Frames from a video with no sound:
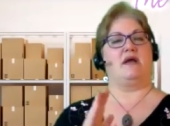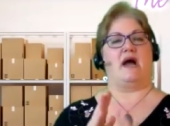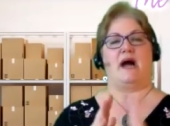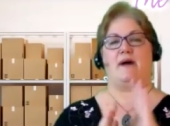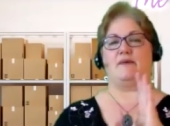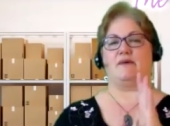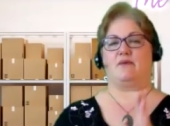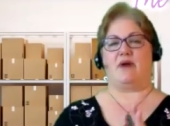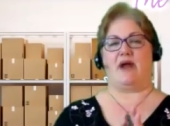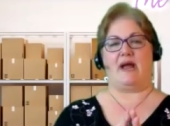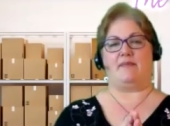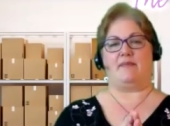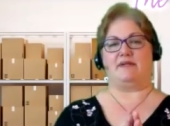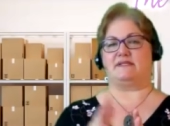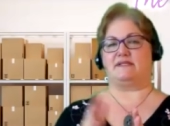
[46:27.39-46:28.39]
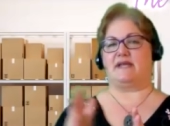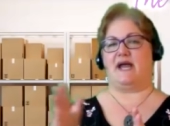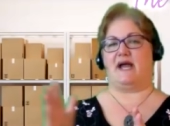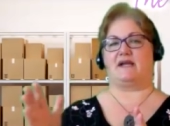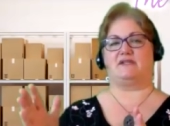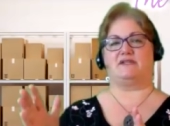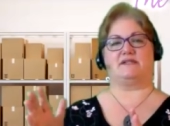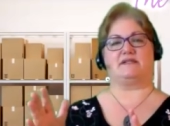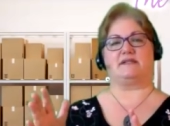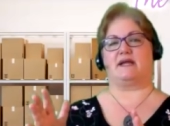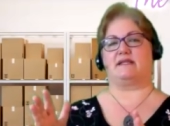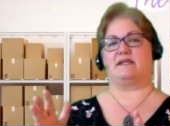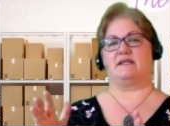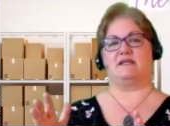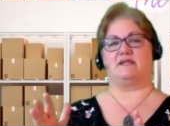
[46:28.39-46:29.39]
I would wrap and stack just like
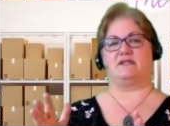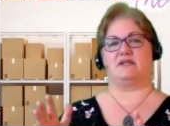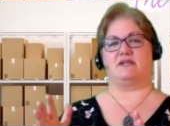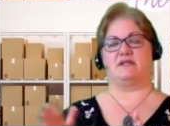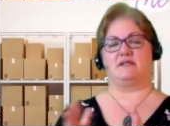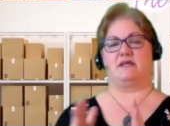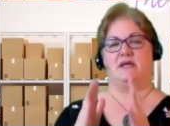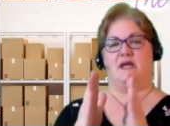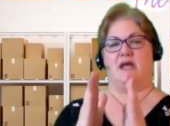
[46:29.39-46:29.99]
the dishes.